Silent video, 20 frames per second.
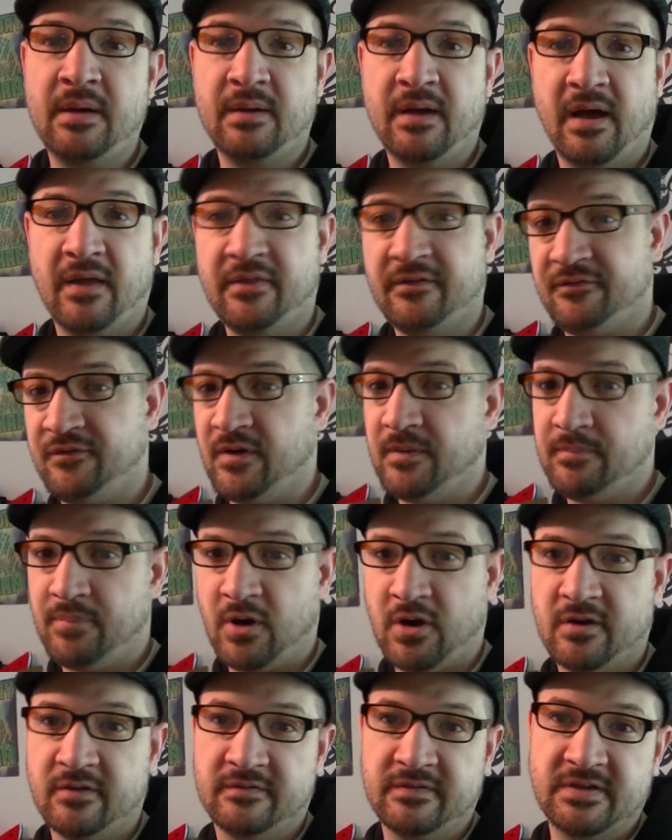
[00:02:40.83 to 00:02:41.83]
on the front
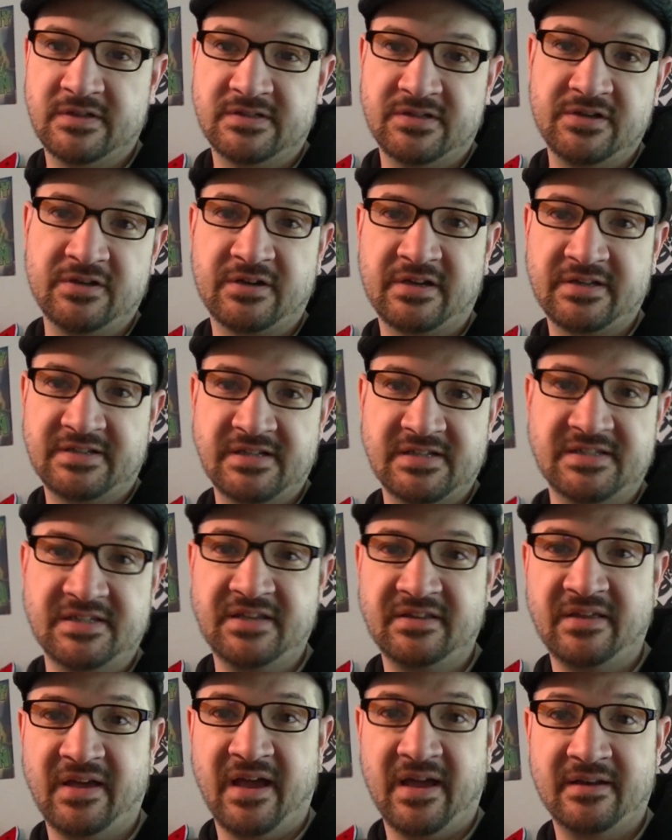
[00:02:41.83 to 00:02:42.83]
part of it. So you'll get to
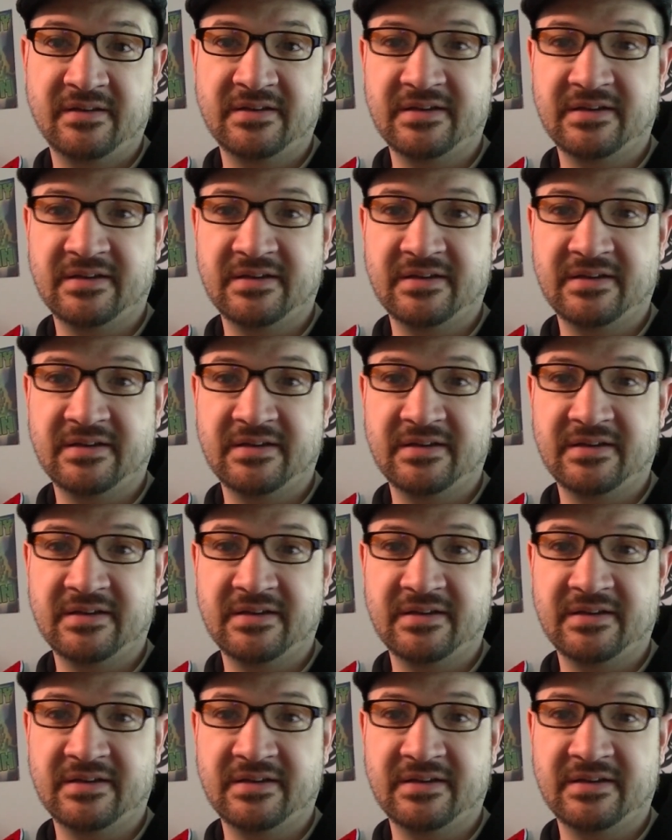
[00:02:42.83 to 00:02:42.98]
see that.